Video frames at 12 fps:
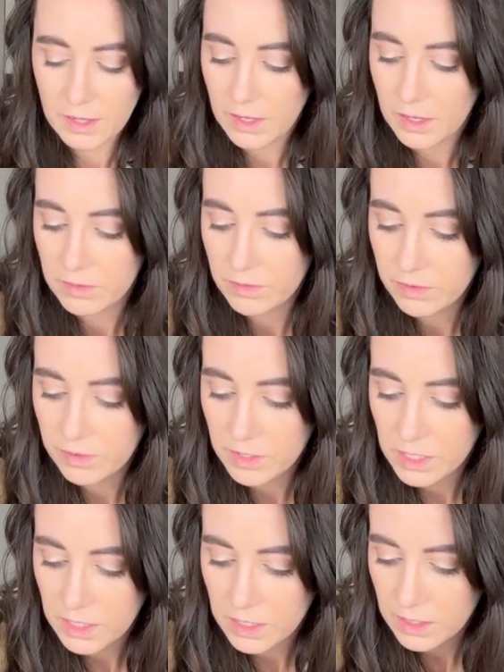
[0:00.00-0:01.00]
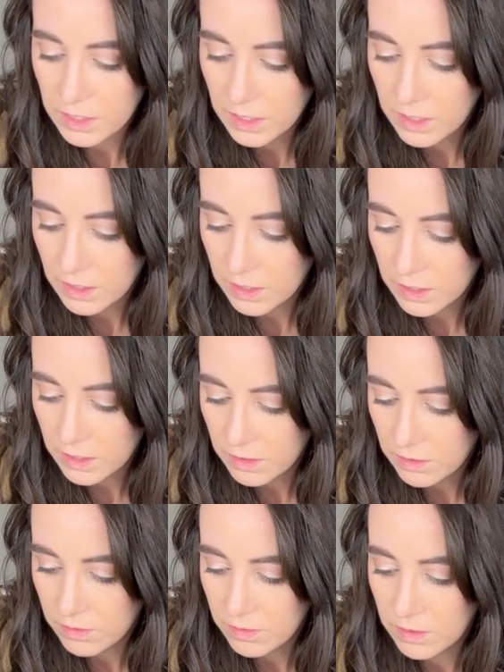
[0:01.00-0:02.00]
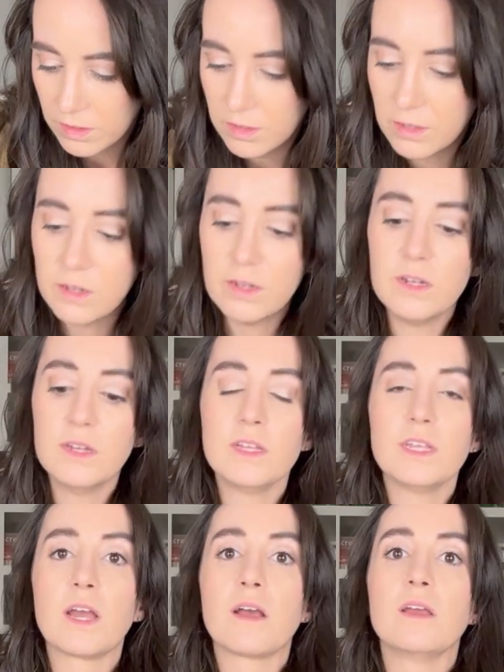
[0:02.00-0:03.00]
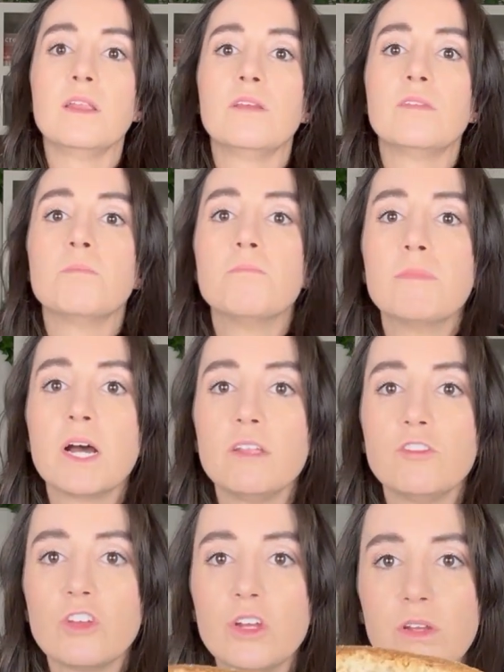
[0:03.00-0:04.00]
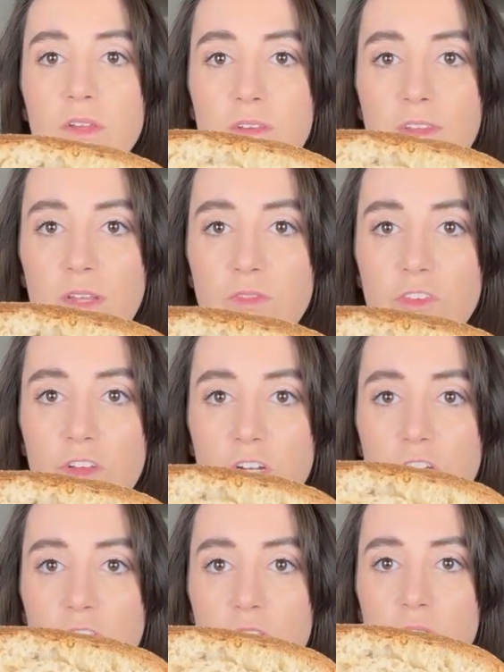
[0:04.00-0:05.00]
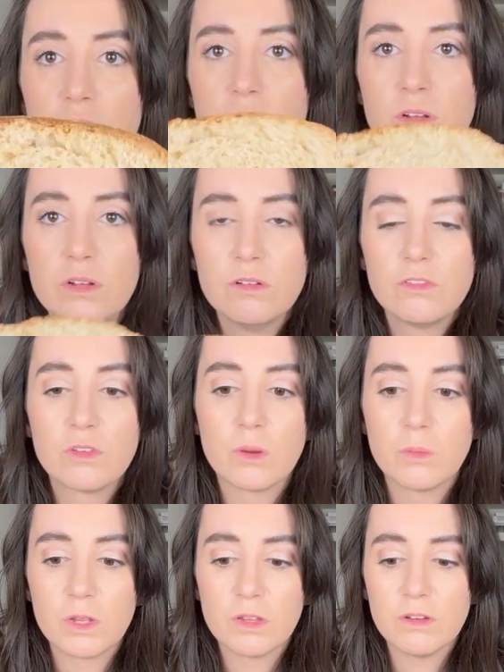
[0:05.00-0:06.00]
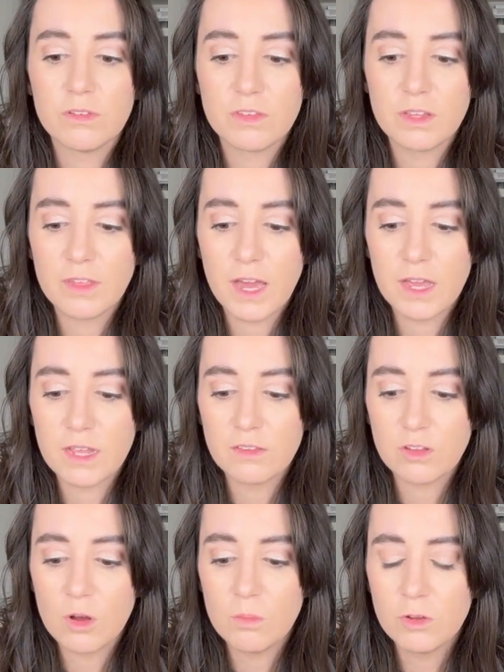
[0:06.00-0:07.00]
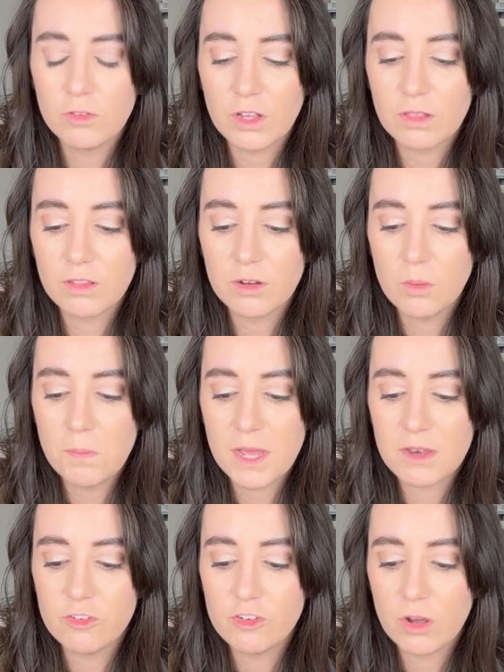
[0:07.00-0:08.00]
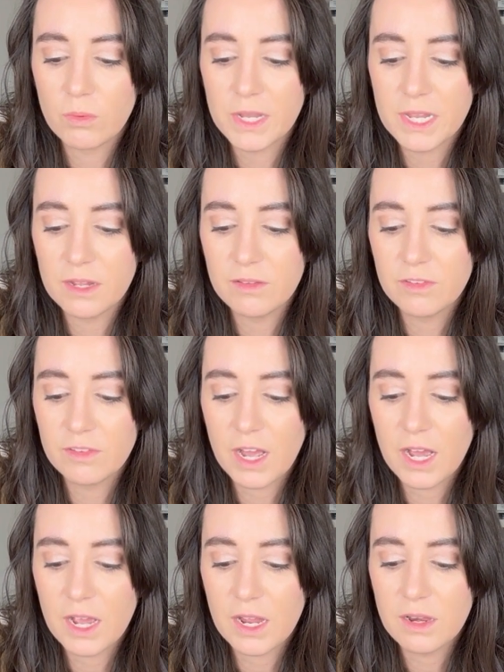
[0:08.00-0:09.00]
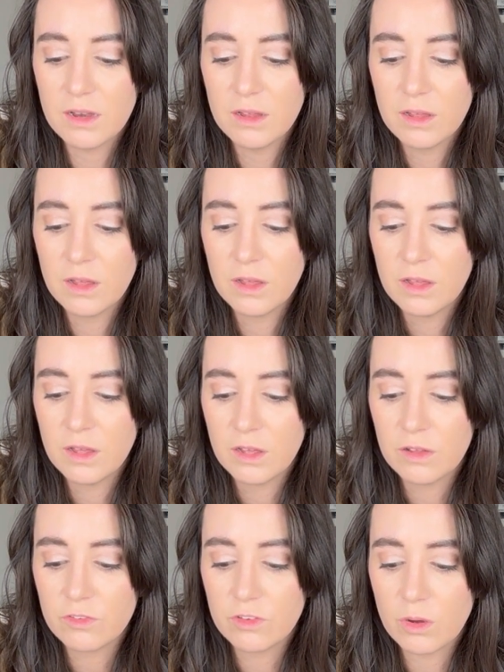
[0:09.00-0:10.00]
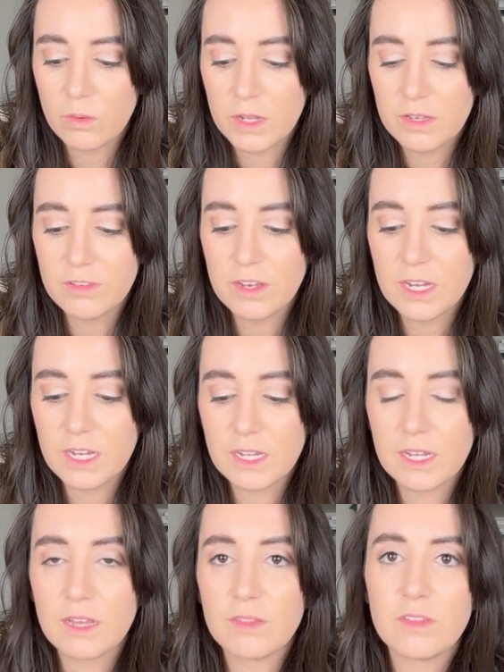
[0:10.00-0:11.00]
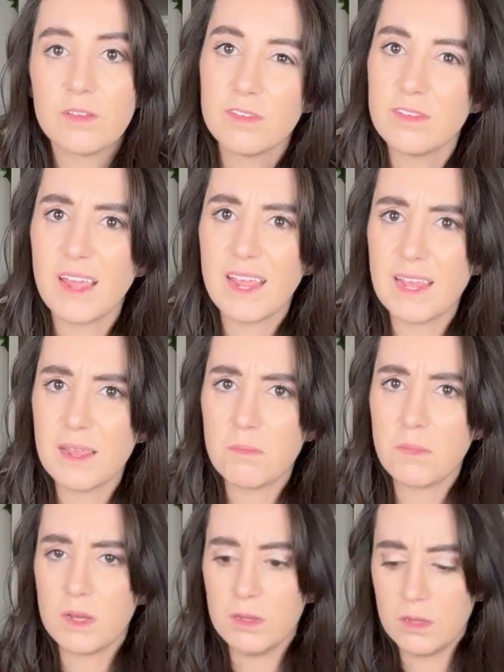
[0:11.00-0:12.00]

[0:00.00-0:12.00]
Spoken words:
And see, it is, it is much denser. So I want you to see that. It's almost a little bit doughy inside. So it didn't get the same